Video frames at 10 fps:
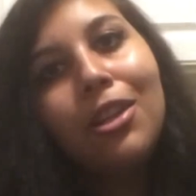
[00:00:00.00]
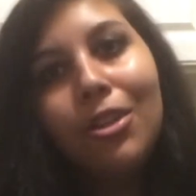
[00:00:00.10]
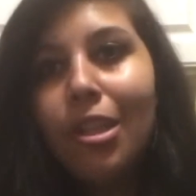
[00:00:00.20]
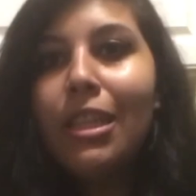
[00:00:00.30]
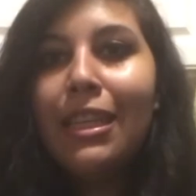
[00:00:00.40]

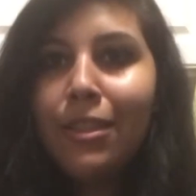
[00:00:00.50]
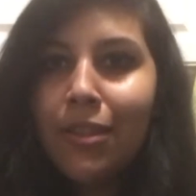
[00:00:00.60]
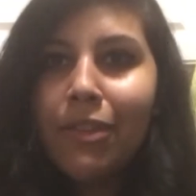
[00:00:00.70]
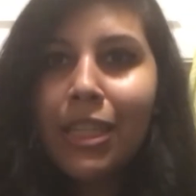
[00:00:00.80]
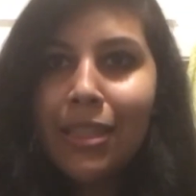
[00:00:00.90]
nerdy
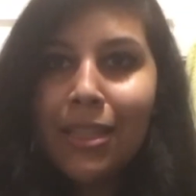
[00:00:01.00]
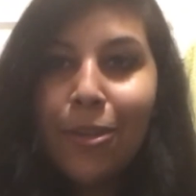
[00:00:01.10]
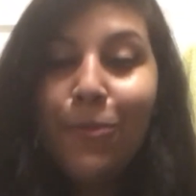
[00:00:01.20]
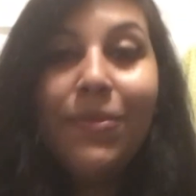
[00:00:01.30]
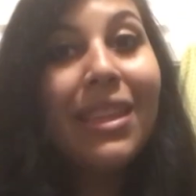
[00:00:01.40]
introvert.
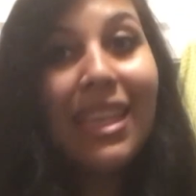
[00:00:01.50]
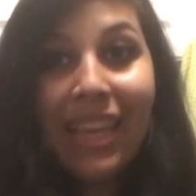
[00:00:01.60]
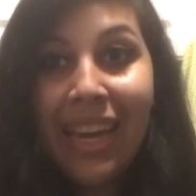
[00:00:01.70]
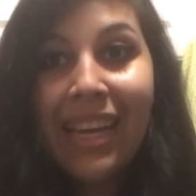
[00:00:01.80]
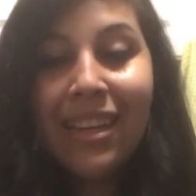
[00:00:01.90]
So
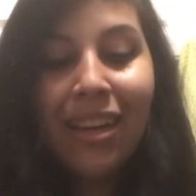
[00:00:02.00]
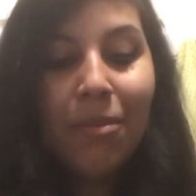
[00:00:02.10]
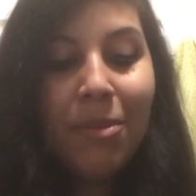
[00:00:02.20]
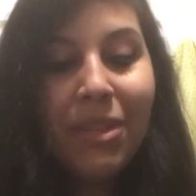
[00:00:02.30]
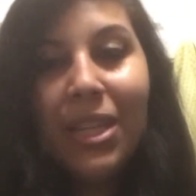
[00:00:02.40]
yeah,
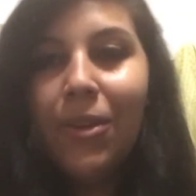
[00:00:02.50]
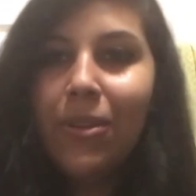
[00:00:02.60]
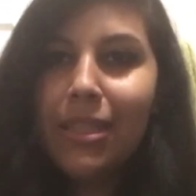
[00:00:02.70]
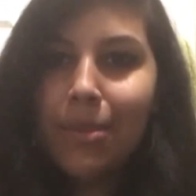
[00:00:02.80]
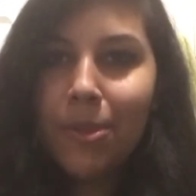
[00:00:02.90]
comment below
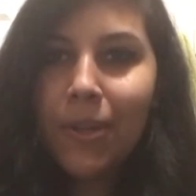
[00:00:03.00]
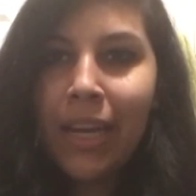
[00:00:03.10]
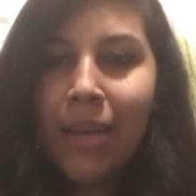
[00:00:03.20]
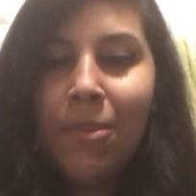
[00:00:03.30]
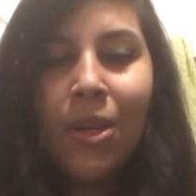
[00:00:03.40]
or
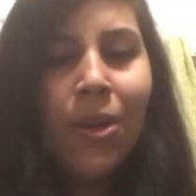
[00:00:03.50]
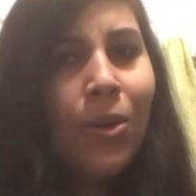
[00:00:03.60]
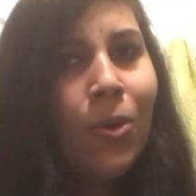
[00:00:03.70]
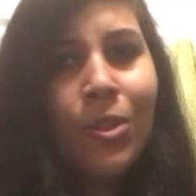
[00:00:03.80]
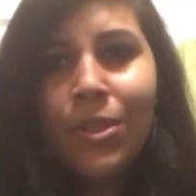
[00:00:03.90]
subscribe
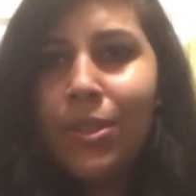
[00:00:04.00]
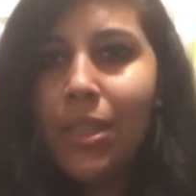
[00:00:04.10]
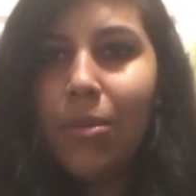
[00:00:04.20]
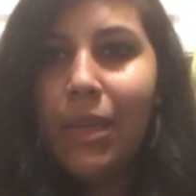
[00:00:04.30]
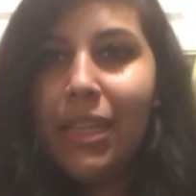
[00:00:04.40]
or just
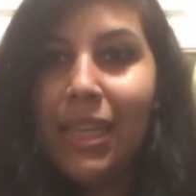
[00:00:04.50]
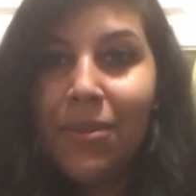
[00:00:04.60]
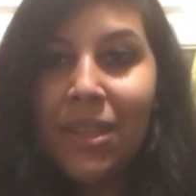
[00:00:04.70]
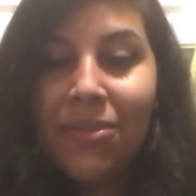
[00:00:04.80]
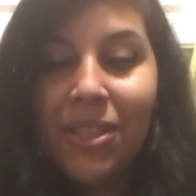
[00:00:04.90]
throw me a
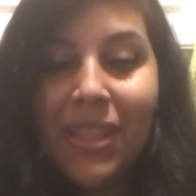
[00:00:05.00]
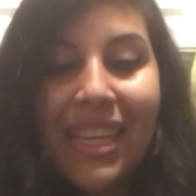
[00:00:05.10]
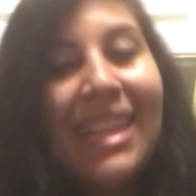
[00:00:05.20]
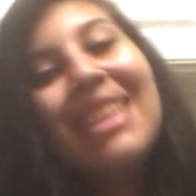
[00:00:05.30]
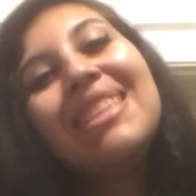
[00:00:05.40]
like, whatever you'd
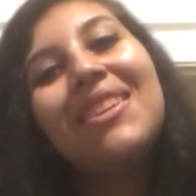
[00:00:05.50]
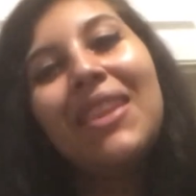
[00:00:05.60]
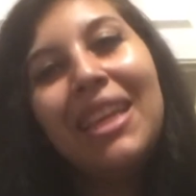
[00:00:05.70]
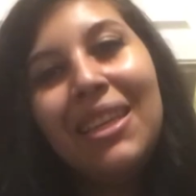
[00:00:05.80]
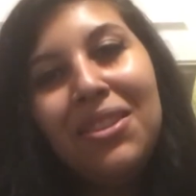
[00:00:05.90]
like. So
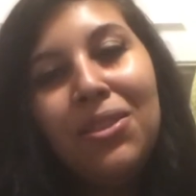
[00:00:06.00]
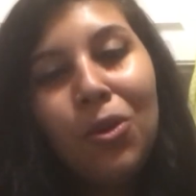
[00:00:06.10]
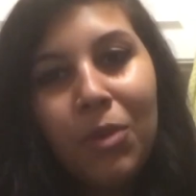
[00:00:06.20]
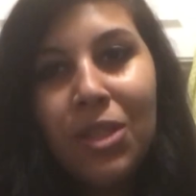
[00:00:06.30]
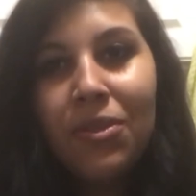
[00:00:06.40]
thank you
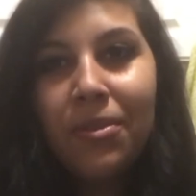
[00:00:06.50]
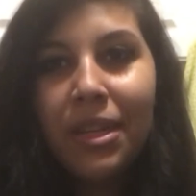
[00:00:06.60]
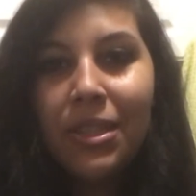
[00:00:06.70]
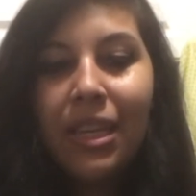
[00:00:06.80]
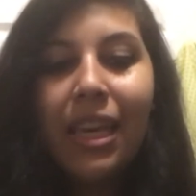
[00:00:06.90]
so much for
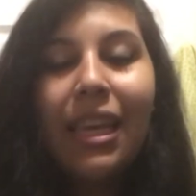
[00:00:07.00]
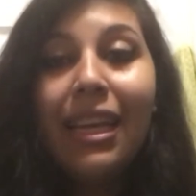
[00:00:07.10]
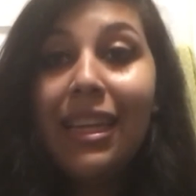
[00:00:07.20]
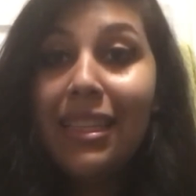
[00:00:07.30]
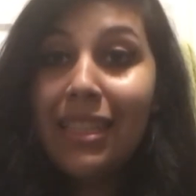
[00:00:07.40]
watching,
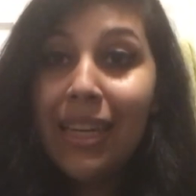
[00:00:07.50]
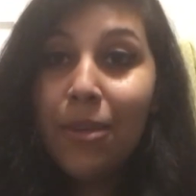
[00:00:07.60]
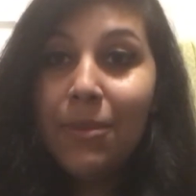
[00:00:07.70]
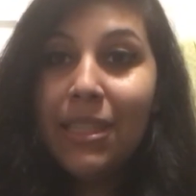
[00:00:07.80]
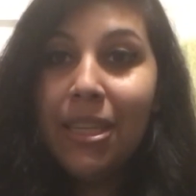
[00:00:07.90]
and I
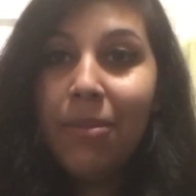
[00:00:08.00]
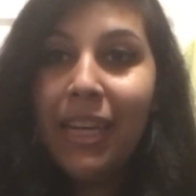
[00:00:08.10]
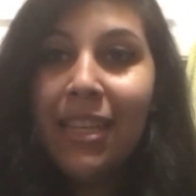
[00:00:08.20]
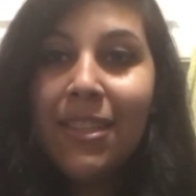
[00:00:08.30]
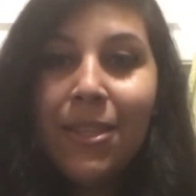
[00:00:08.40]
hope to see you
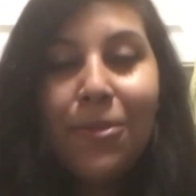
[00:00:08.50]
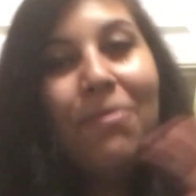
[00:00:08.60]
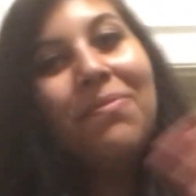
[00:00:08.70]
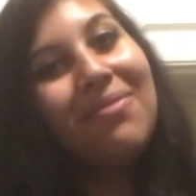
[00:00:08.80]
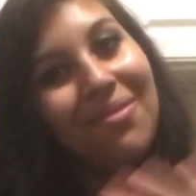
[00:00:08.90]
back here soon.
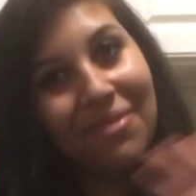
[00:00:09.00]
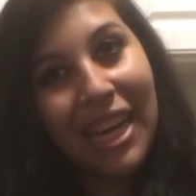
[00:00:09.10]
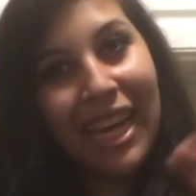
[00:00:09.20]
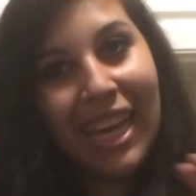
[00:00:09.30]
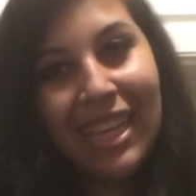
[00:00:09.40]

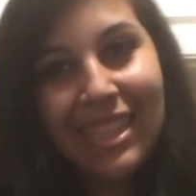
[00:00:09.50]
Bye!